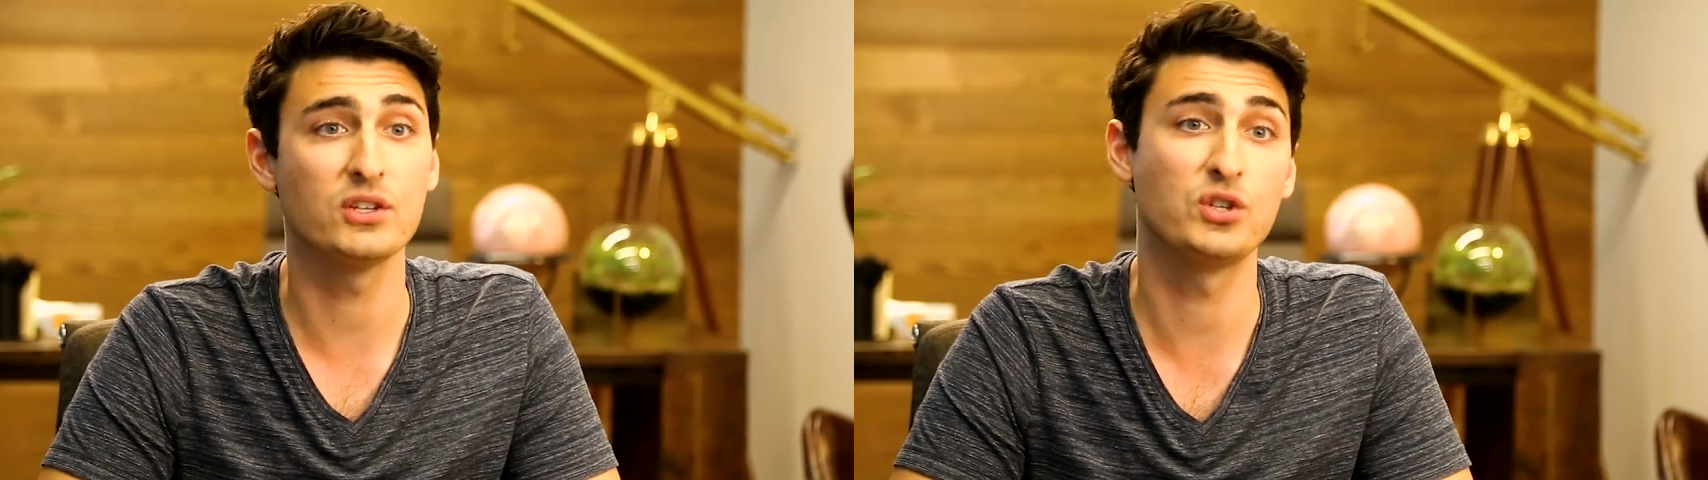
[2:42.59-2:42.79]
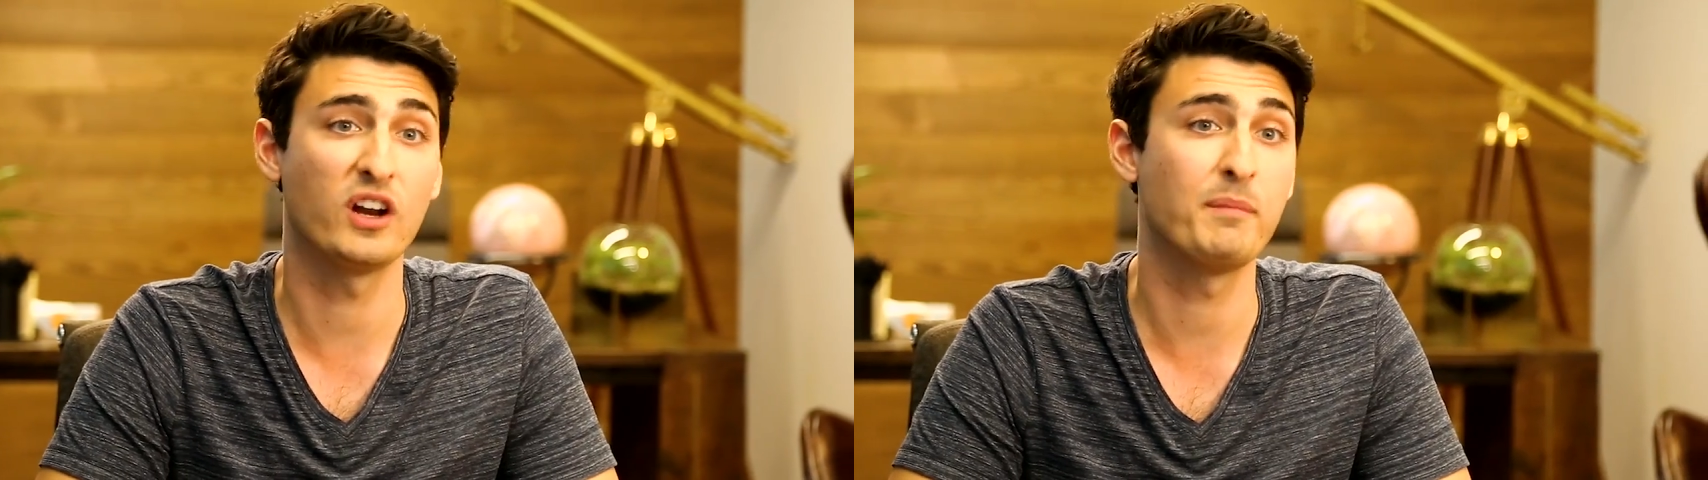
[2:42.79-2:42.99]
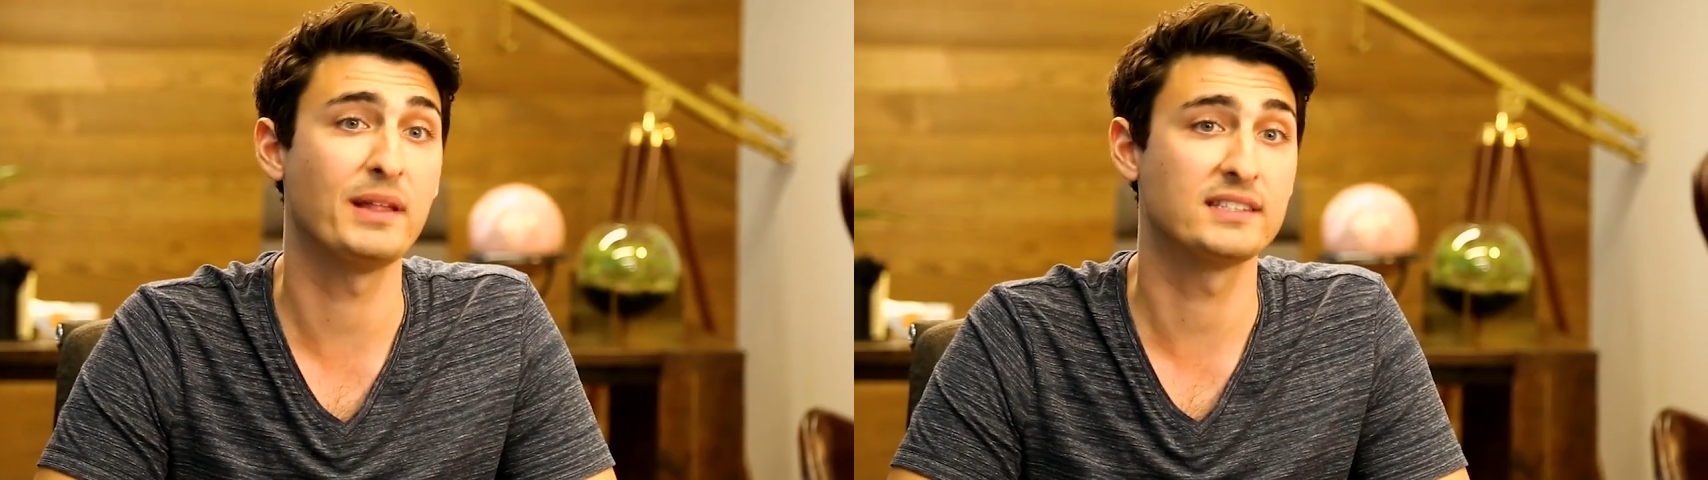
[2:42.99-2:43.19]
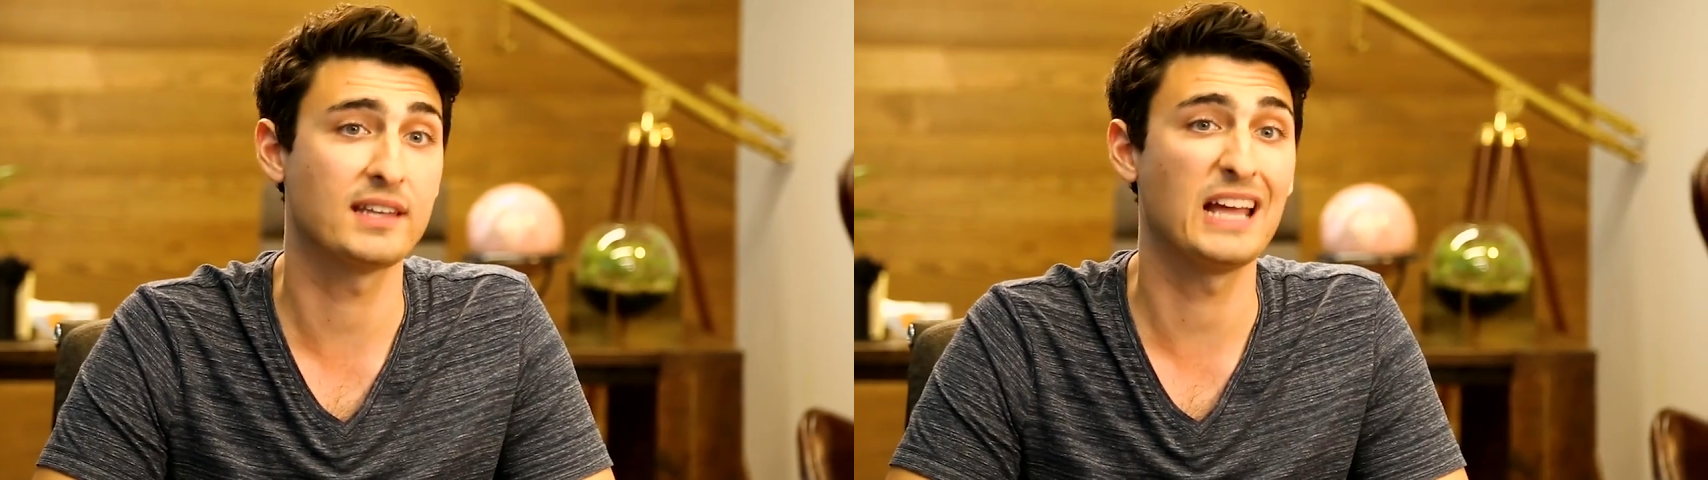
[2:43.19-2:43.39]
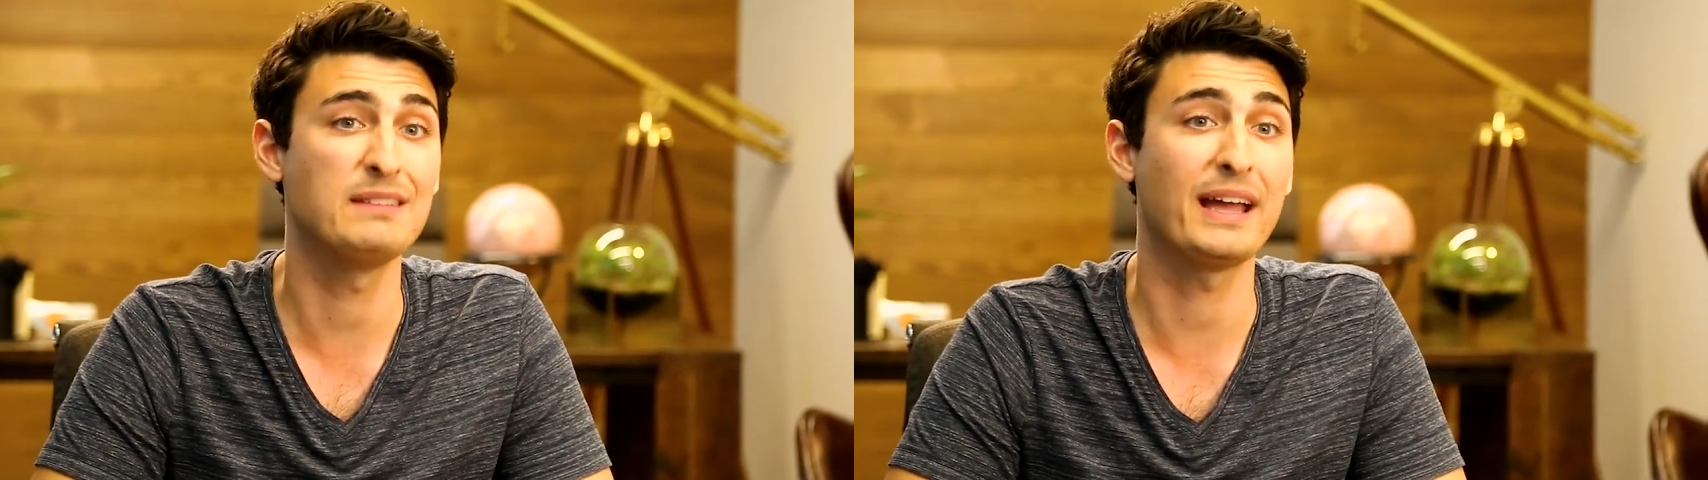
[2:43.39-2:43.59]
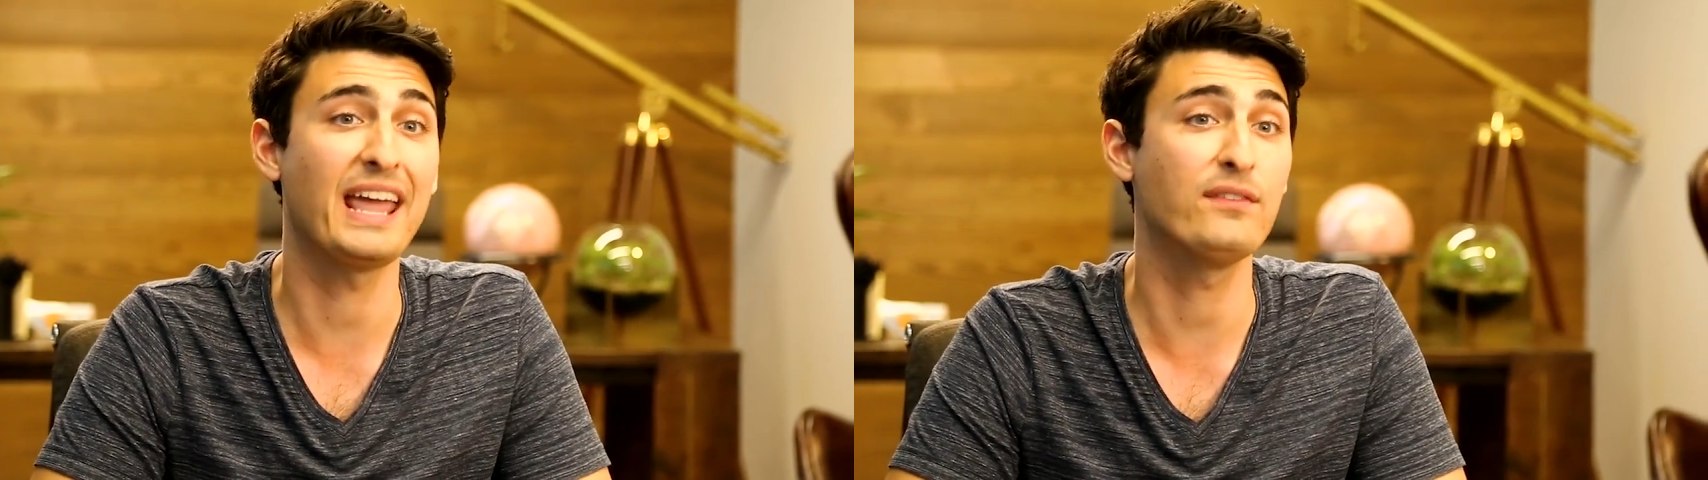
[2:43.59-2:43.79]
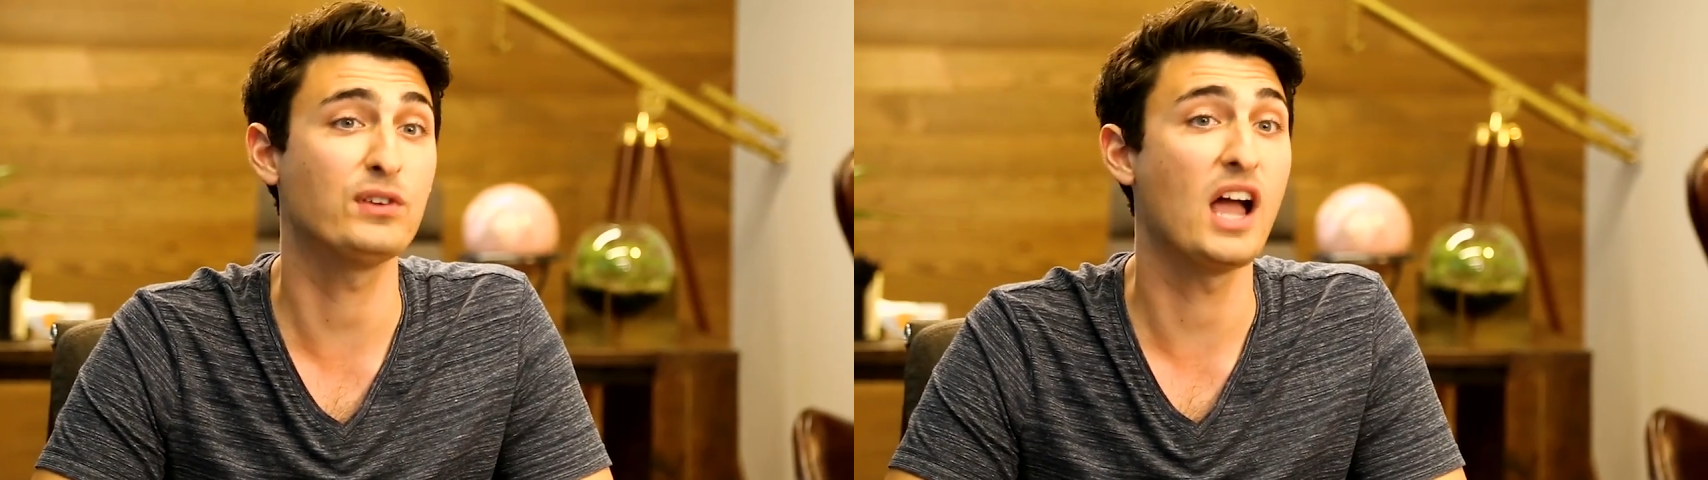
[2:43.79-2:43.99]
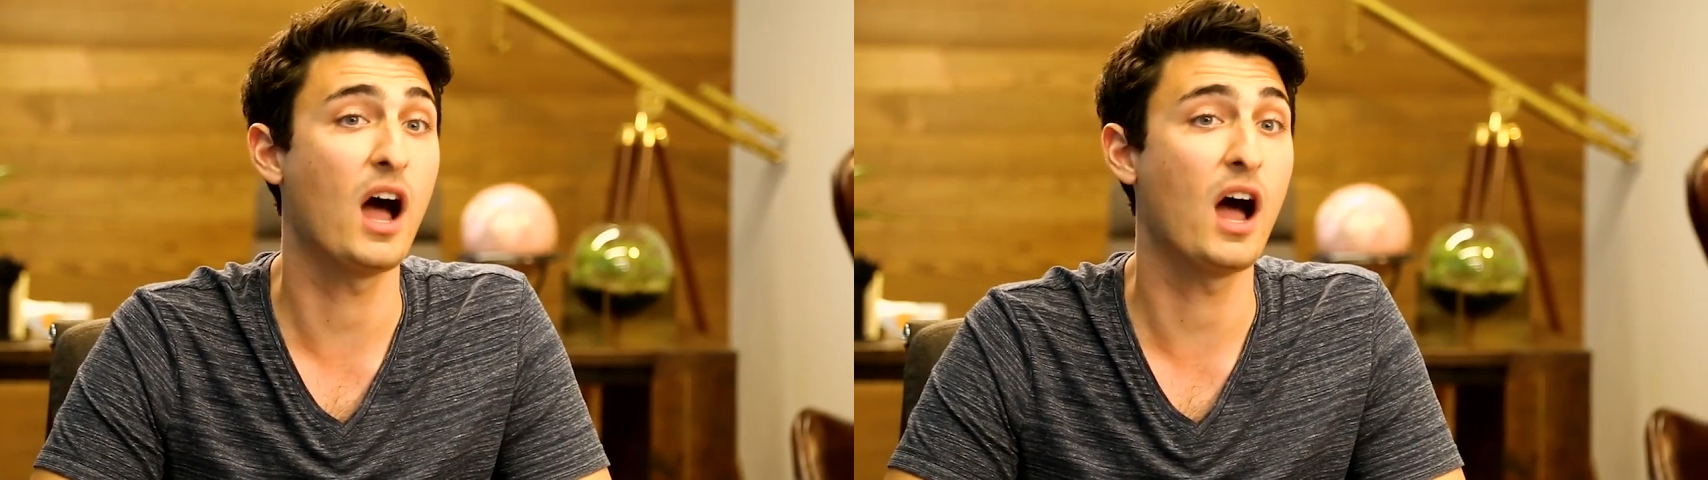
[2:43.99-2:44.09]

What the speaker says: should have been signed by every